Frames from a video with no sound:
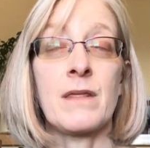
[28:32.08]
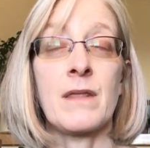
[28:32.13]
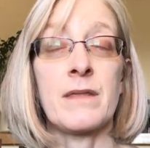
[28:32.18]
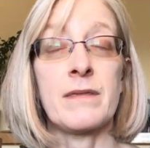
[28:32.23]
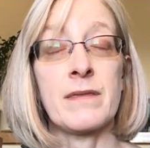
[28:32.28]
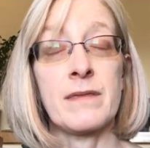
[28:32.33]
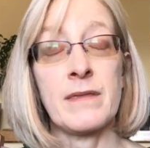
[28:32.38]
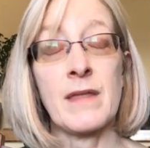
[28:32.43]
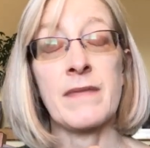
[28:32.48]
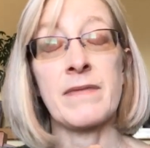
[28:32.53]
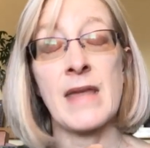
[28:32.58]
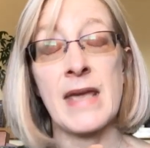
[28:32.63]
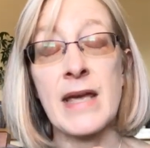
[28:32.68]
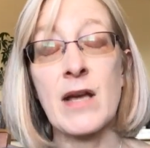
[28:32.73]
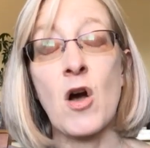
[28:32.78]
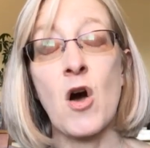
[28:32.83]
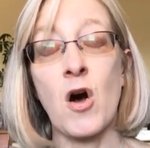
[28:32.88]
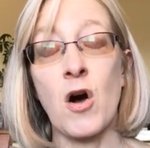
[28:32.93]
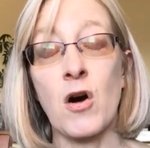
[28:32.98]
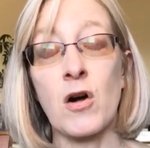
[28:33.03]

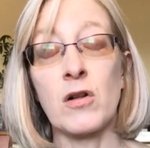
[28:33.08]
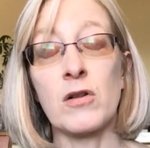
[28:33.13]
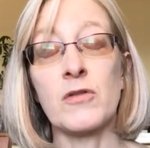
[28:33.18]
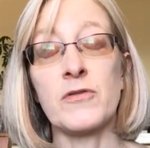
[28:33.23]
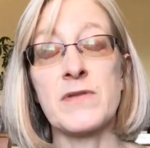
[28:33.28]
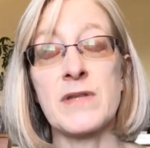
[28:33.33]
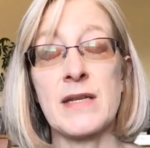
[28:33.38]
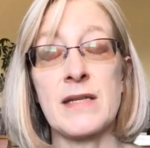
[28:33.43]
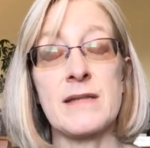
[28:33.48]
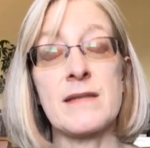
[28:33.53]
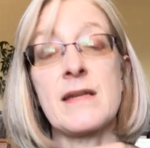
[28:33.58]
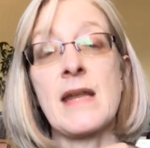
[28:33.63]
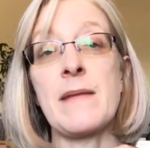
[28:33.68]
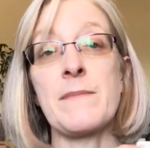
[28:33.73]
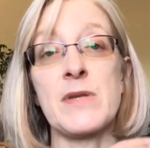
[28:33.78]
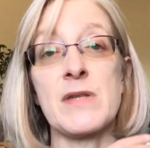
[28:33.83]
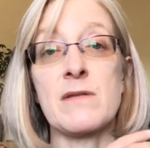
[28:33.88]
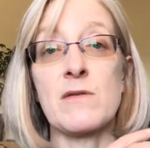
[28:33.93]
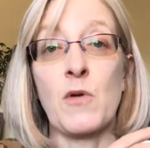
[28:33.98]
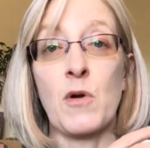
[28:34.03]
whose
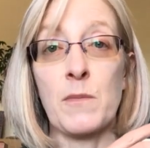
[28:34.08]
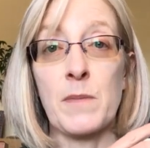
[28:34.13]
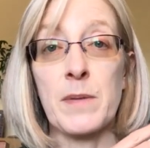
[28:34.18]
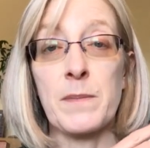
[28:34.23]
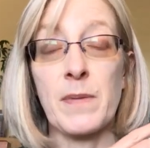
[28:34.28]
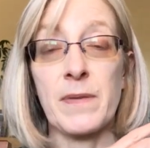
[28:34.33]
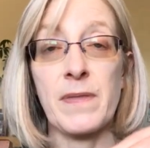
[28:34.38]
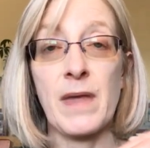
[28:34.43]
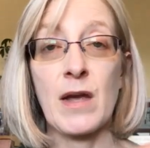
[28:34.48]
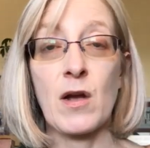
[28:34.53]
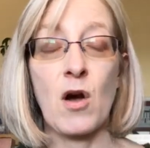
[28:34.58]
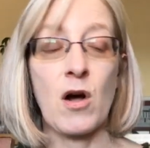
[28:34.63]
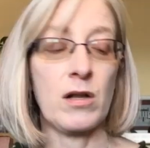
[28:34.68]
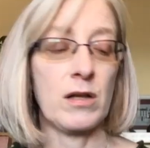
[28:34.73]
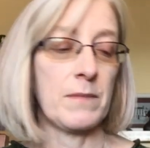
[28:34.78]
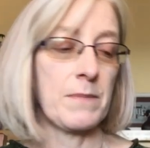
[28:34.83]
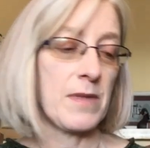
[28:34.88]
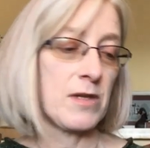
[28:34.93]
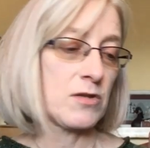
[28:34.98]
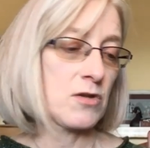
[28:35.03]
name is Norman, but they call
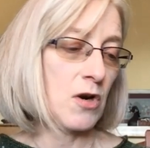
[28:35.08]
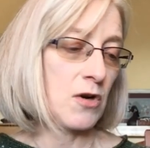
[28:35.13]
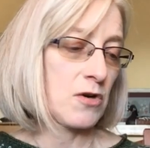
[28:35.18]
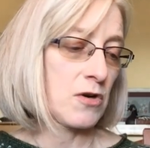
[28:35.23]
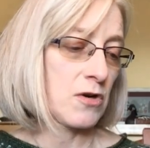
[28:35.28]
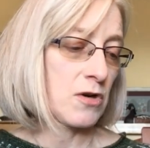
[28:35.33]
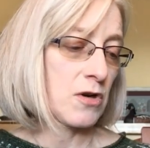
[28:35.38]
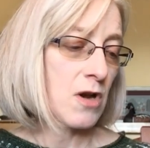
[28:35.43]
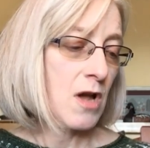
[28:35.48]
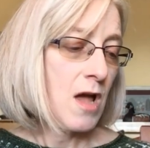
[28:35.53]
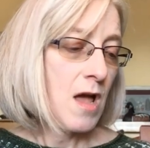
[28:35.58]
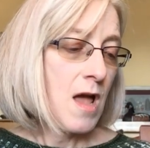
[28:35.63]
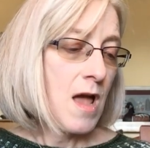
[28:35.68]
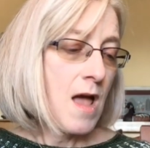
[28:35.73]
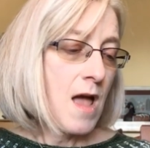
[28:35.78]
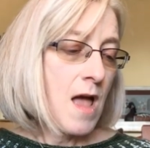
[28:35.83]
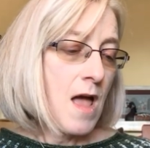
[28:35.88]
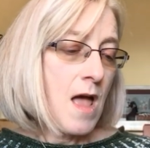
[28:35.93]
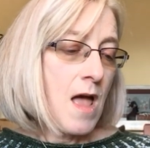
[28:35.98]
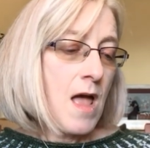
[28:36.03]
him the Darter.
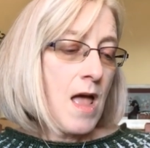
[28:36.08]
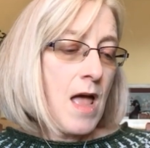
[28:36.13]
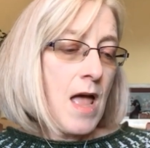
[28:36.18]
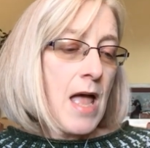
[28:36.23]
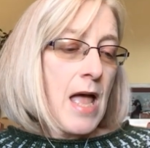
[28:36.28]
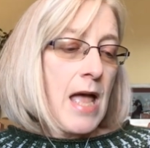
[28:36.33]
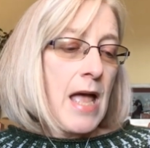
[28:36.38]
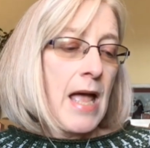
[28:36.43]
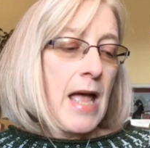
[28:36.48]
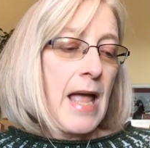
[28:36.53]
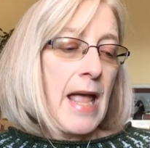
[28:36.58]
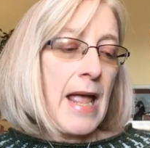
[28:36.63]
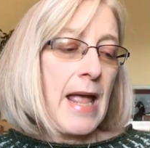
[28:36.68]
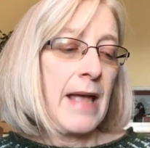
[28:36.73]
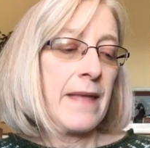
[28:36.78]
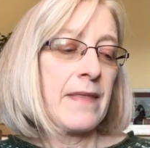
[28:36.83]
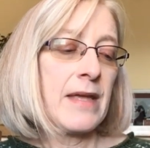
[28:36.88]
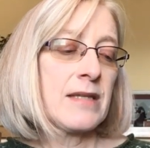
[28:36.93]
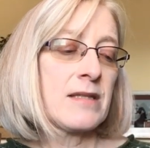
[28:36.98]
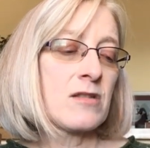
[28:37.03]

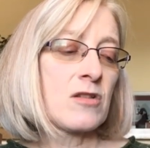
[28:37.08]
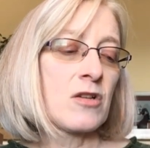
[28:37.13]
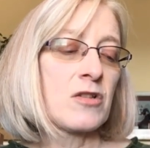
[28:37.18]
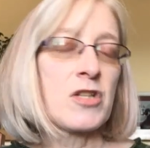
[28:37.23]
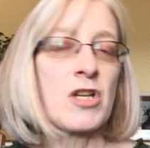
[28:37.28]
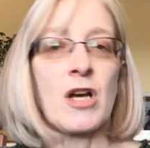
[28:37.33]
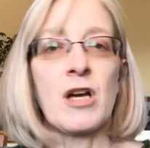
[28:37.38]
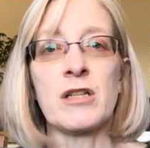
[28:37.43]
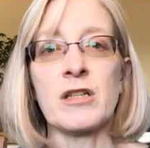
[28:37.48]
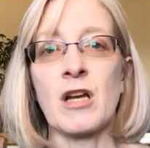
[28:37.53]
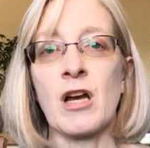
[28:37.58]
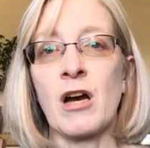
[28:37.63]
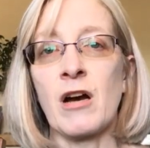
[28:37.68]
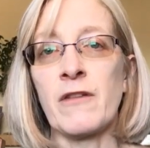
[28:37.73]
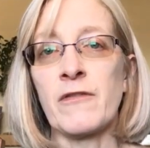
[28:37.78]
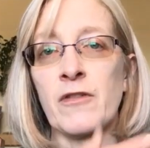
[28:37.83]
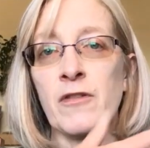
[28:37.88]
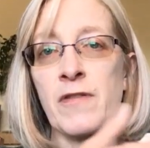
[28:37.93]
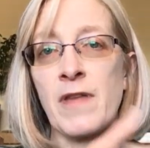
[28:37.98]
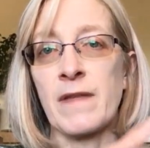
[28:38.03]
And they start to
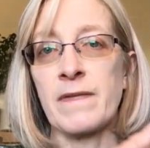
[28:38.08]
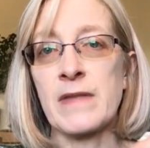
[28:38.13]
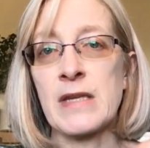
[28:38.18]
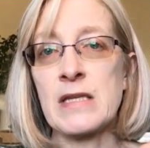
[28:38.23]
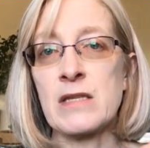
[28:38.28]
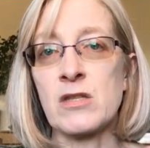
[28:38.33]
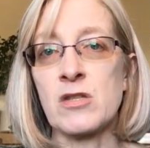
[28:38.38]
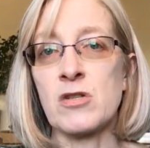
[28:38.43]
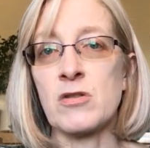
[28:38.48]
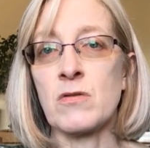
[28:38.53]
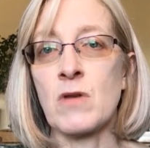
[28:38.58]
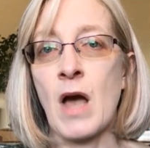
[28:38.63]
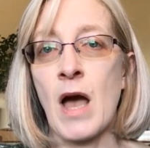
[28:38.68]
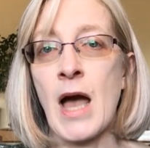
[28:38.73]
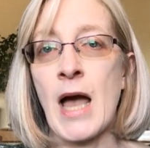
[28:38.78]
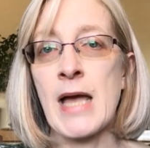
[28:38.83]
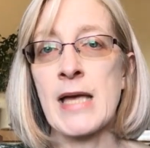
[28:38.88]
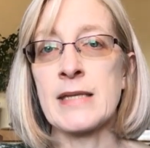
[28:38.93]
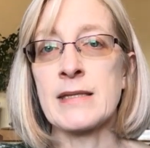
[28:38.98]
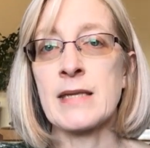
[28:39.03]
uncover that these two
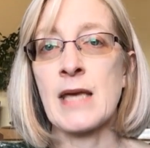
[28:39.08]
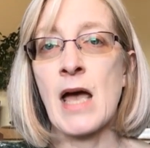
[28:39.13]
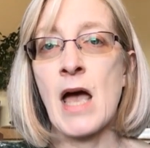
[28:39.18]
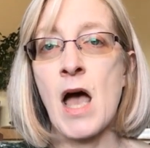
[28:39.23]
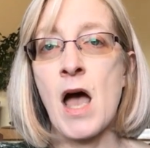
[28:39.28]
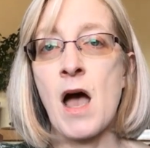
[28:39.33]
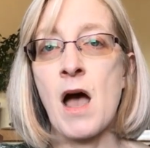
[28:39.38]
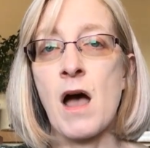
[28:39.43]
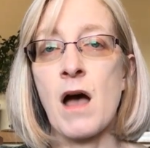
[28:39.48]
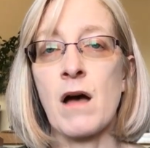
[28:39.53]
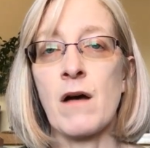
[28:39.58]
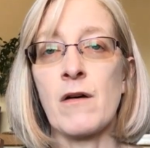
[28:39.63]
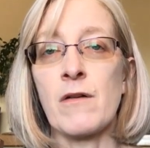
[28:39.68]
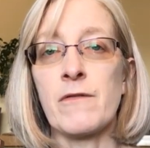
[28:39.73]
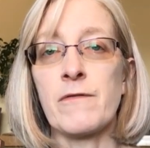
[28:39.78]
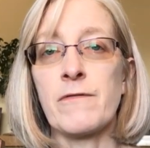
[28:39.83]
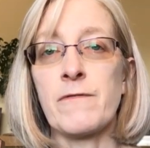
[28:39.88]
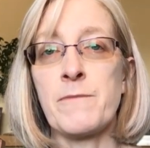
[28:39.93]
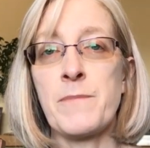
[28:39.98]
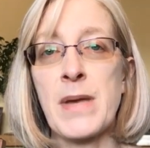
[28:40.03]
guys
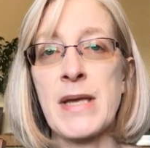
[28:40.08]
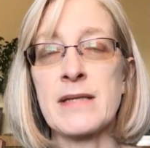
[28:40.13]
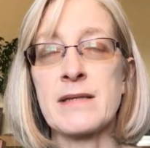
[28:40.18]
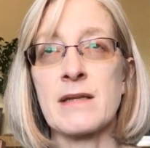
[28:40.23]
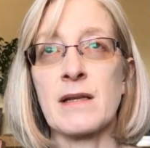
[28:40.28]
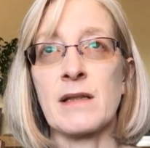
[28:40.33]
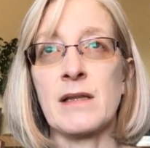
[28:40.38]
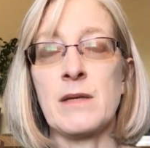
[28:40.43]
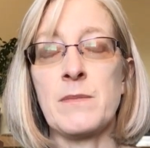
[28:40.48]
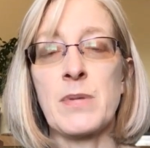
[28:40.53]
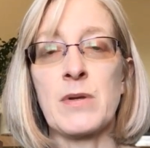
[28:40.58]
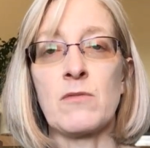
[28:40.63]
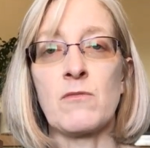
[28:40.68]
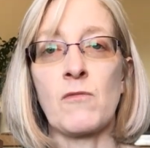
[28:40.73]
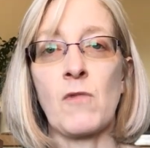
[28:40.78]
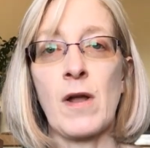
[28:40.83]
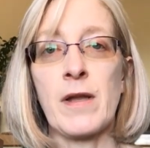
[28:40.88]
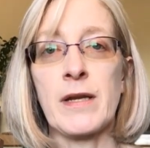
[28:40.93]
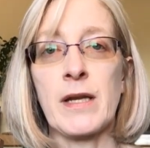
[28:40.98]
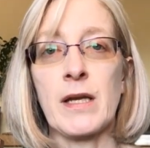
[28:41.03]
have basically
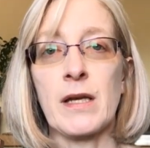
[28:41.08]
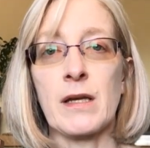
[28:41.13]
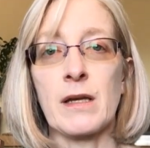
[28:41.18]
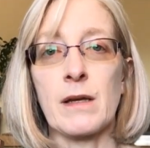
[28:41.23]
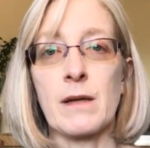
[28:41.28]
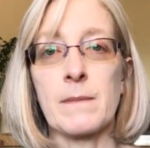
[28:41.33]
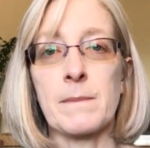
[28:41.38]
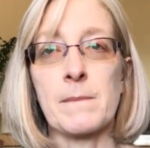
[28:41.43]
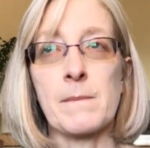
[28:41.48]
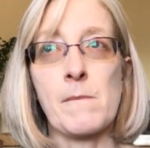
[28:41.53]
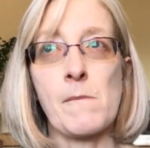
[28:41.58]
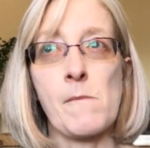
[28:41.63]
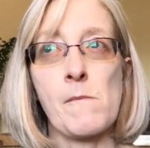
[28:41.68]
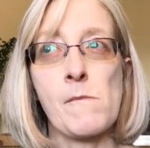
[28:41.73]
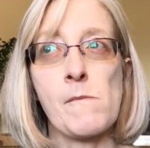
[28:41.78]
been running